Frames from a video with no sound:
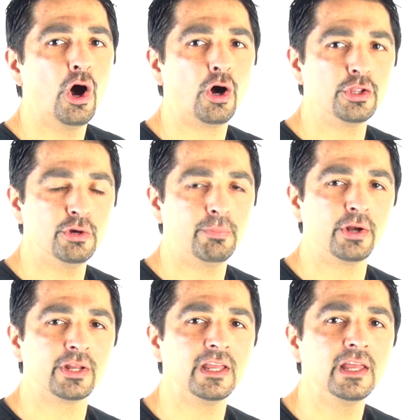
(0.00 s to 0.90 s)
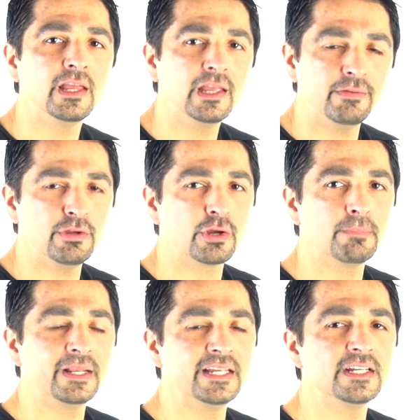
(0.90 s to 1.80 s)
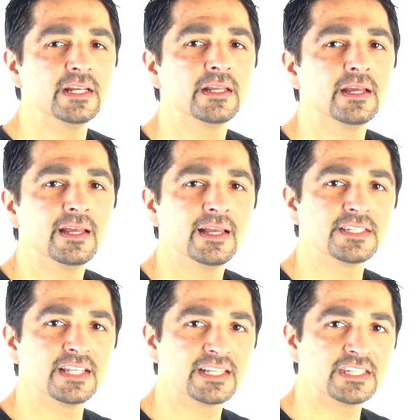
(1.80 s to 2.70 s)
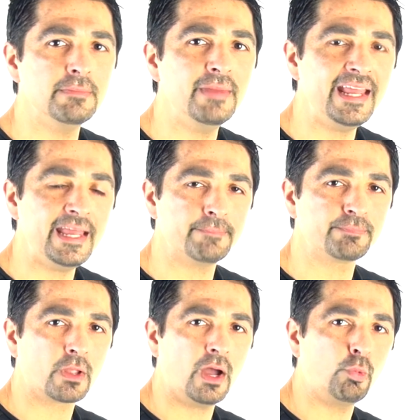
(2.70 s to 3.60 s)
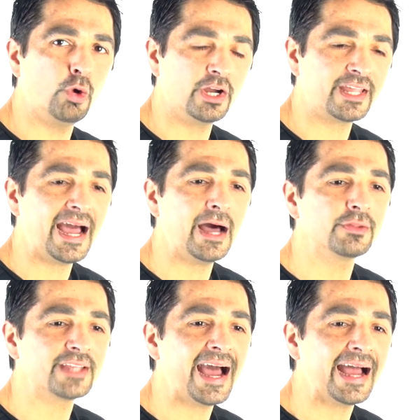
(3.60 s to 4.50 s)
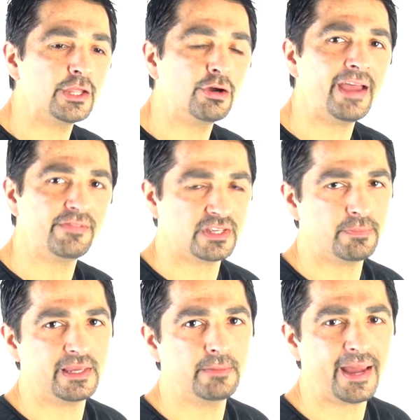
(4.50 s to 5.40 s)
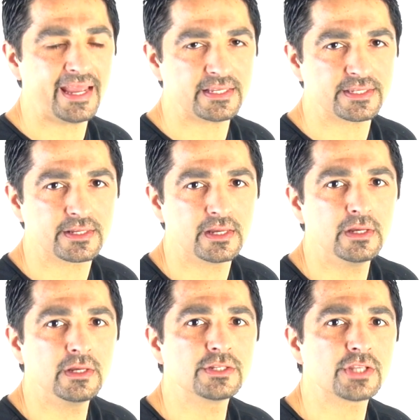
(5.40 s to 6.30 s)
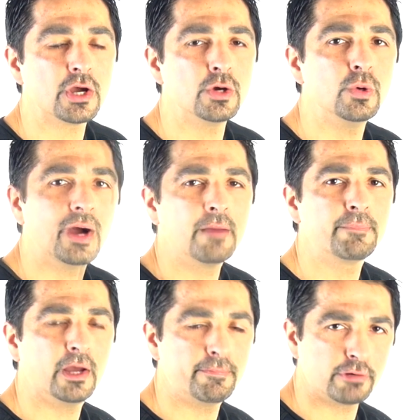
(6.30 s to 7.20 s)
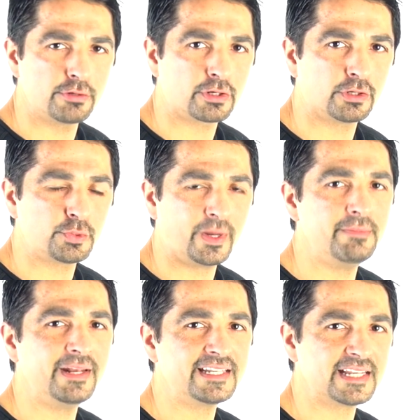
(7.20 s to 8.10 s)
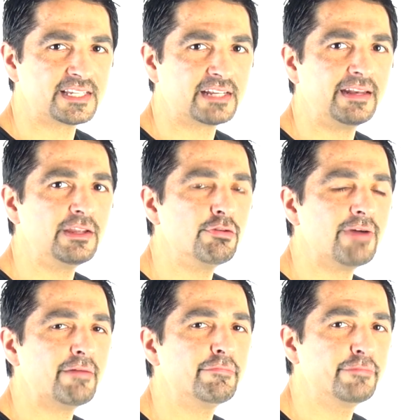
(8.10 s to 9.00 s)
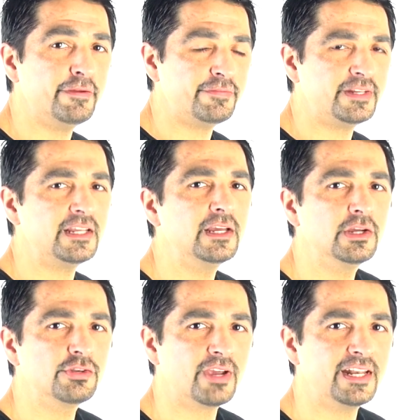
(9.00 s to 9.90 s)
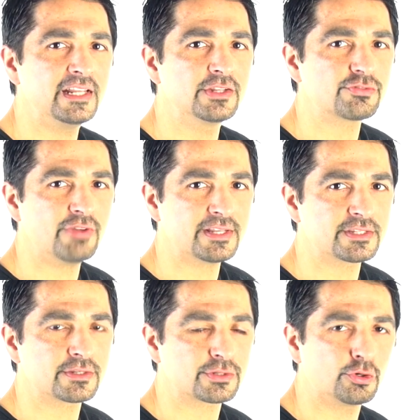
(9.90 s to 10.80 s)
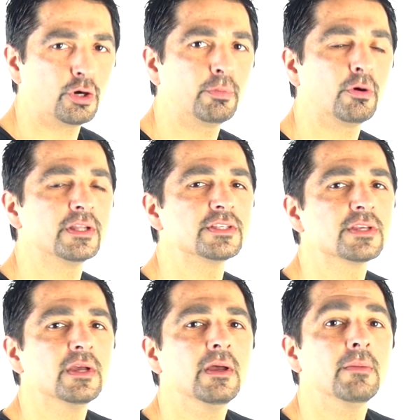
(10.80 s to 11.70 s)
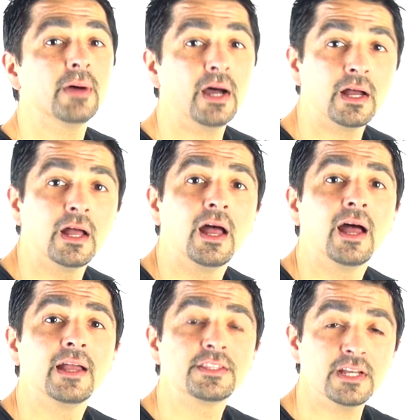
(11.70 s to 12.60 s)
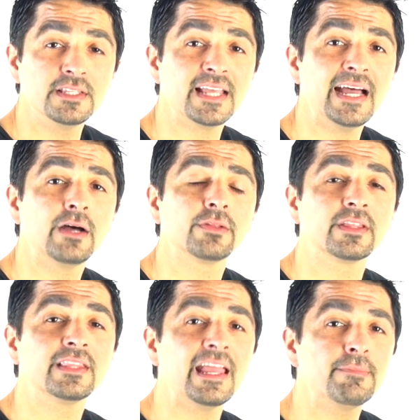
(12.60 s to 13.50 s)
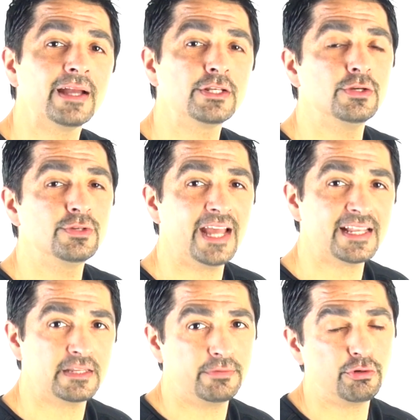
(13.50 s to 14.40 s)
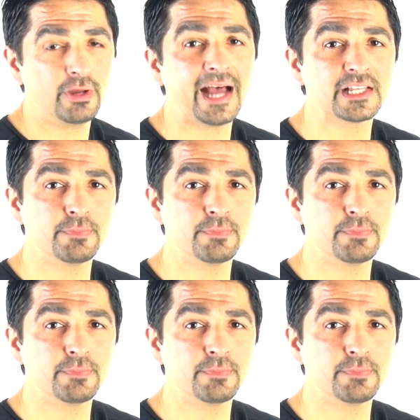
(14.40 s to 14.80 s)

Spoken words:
on your body if you completed a 60-minute workout at your FTP pace. So a per protocol 20-minute test is getting you around 50 training stress score points, but it turns out that the 8x2 test, if you do it as